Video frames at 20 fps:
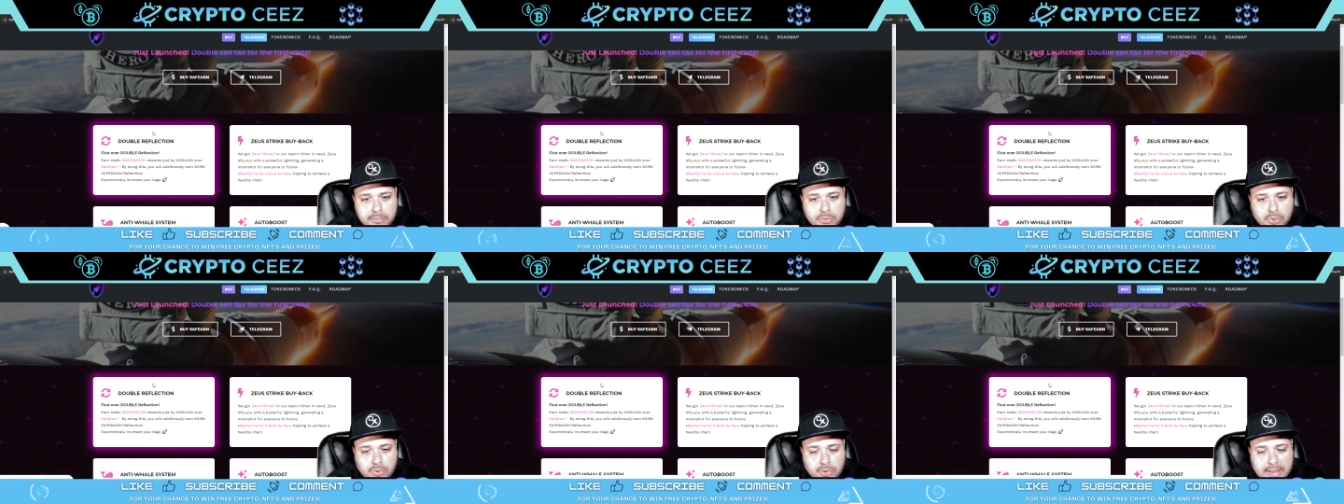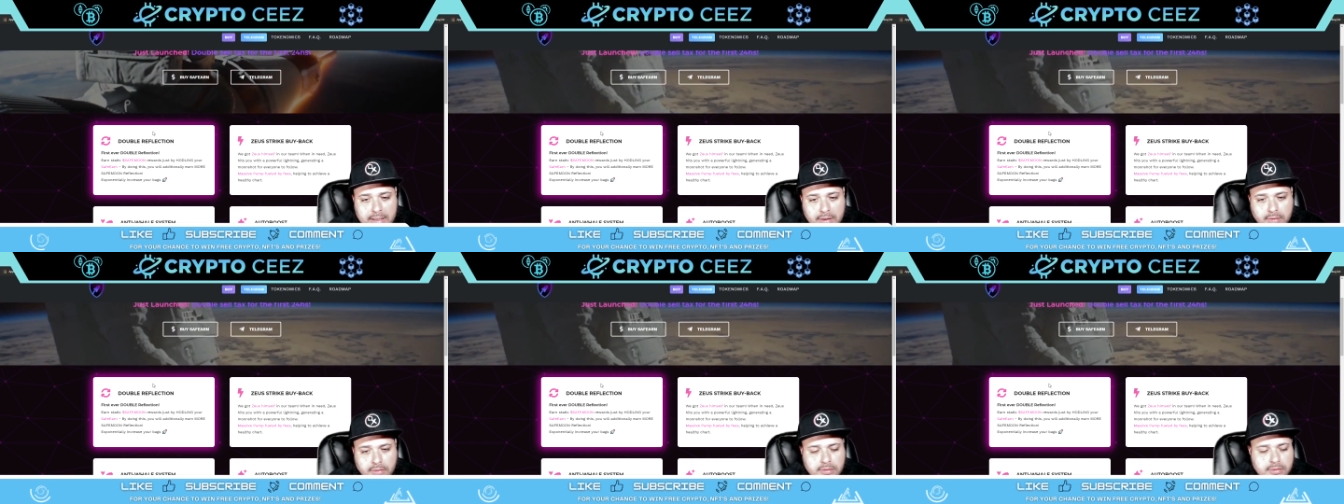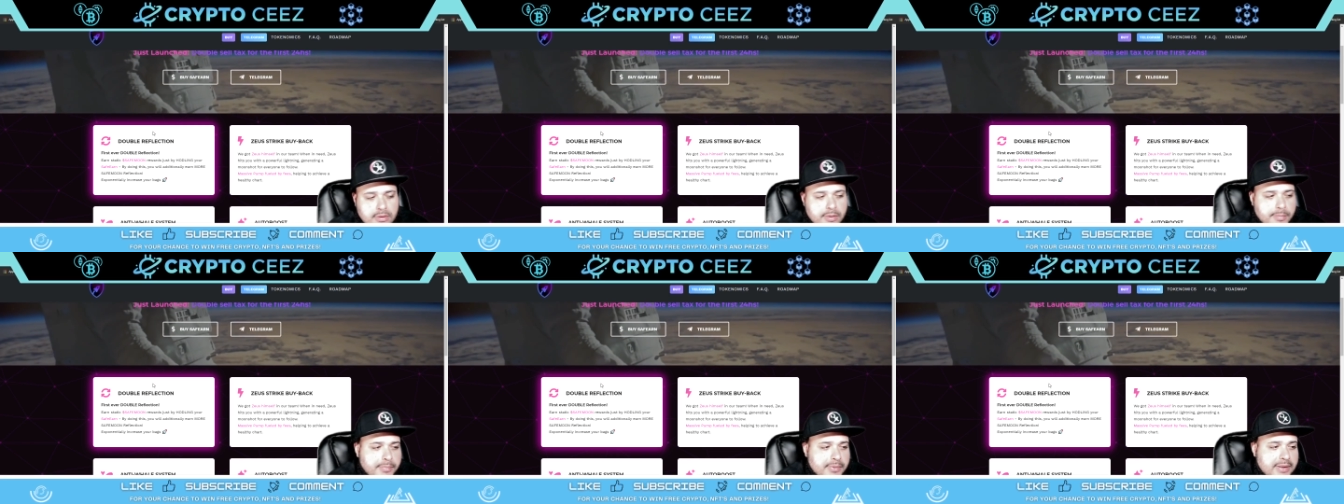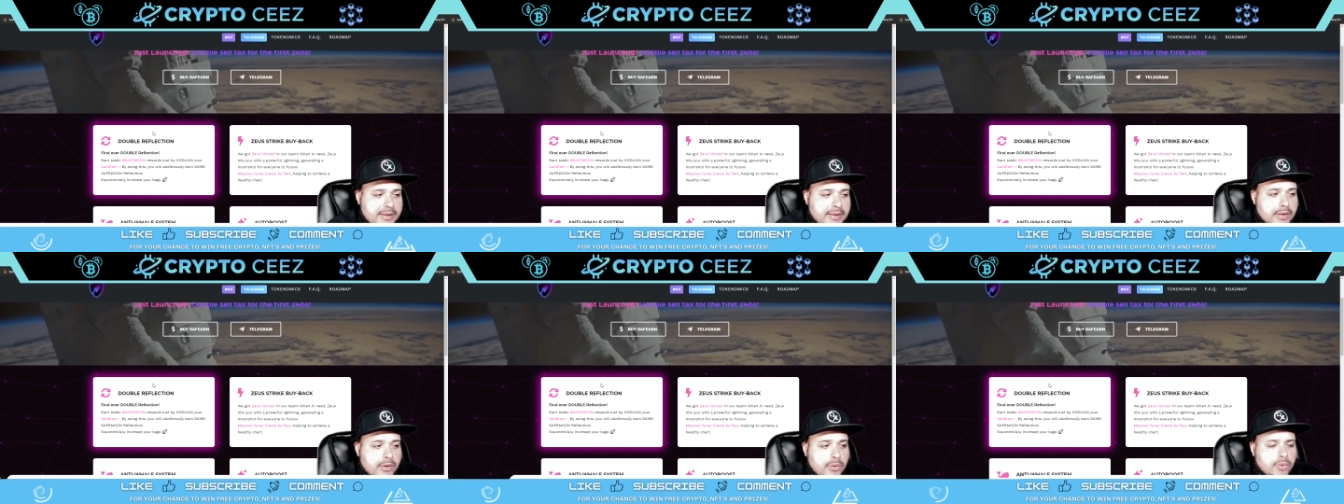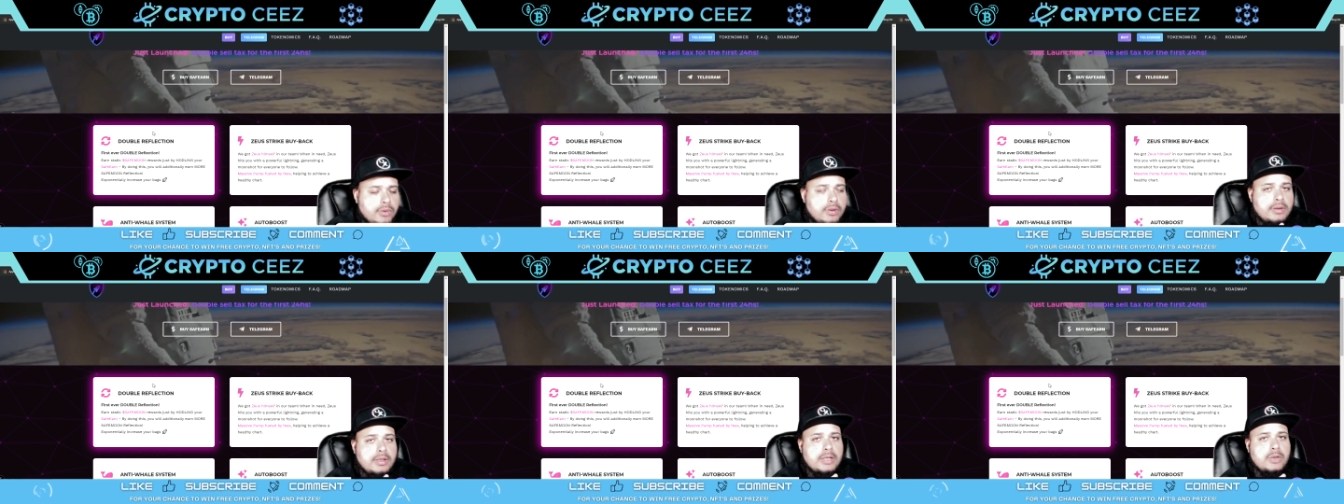pull out complete
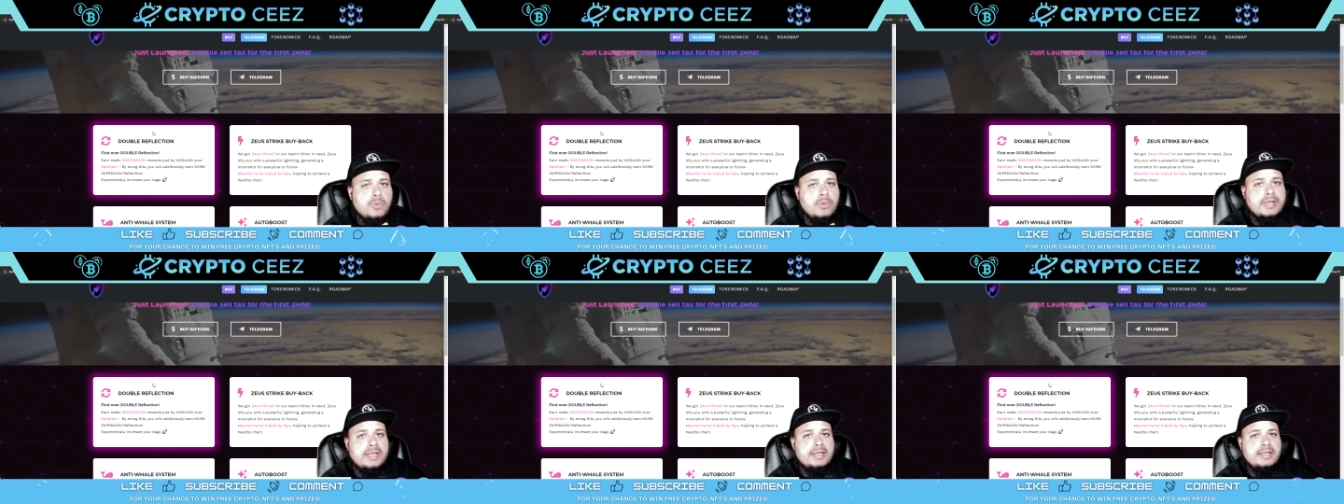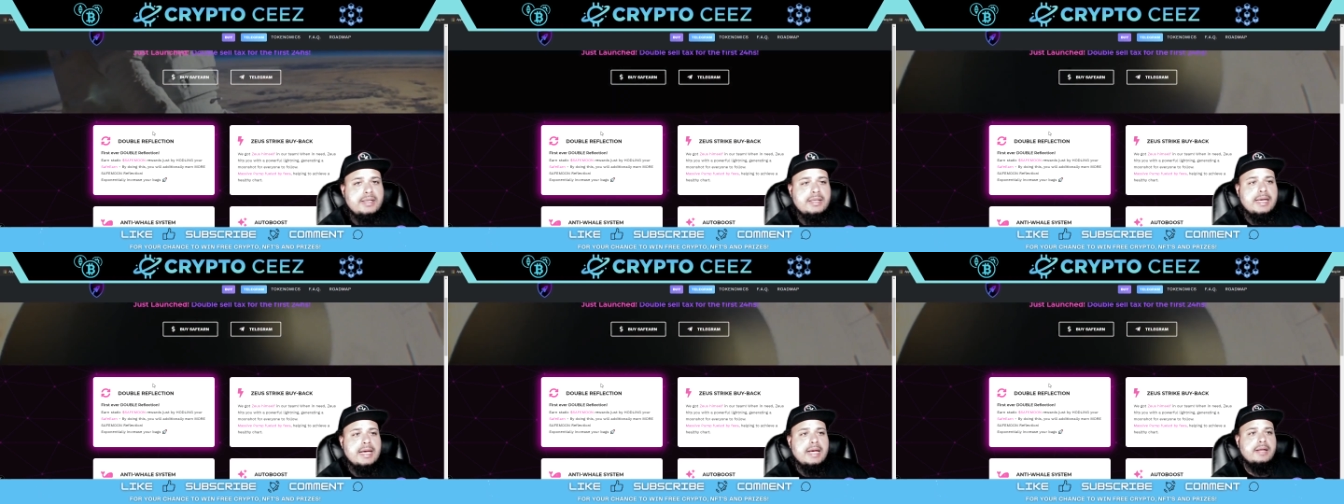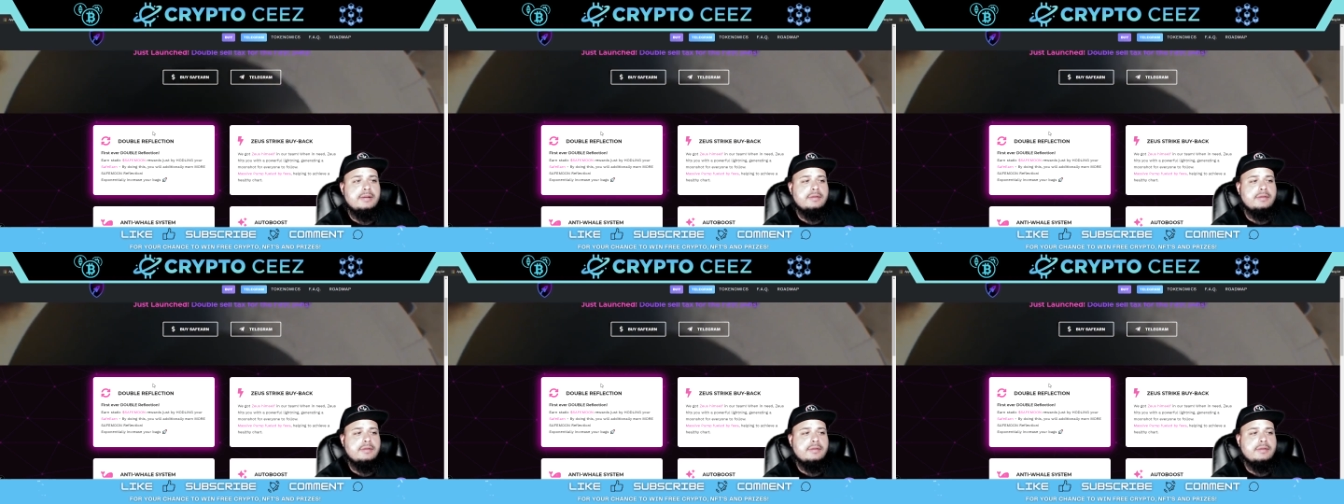liquidity out